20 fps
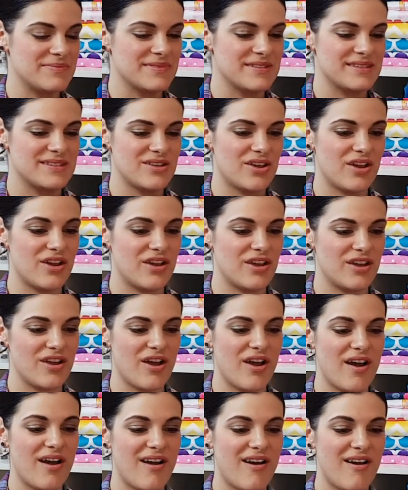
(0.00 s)
So
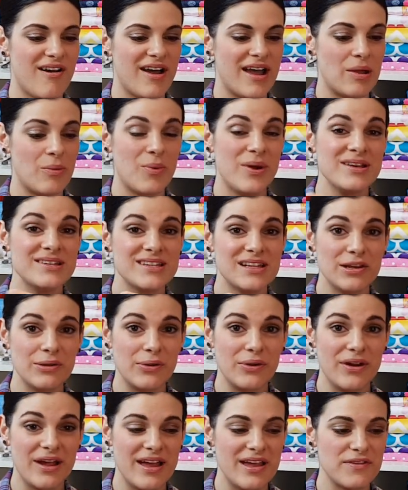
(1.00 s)
I wonder,
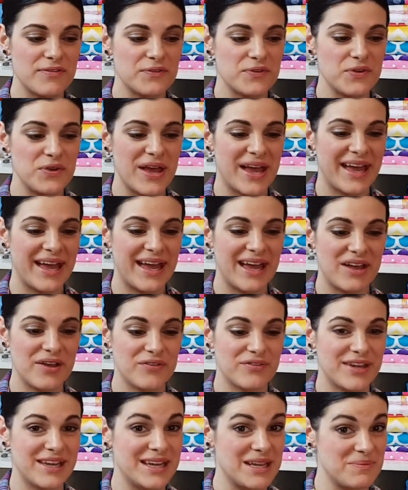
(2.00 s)
Laura, if you
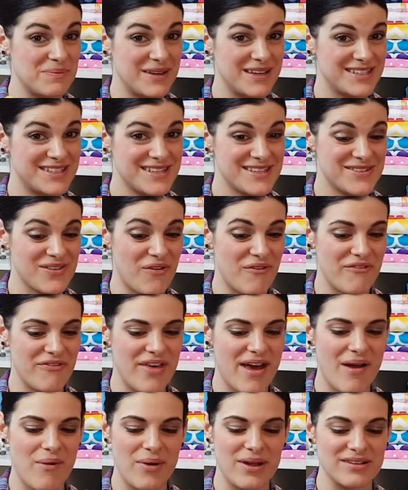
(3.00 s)
have any pictures of
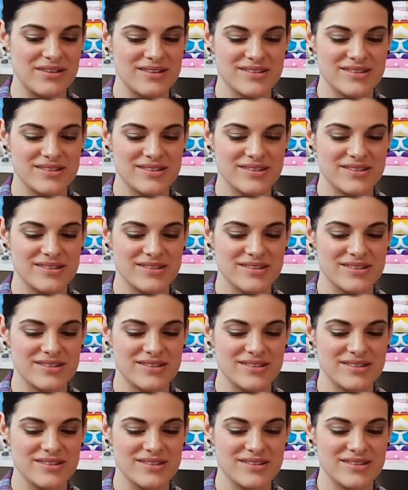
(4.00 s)
that one,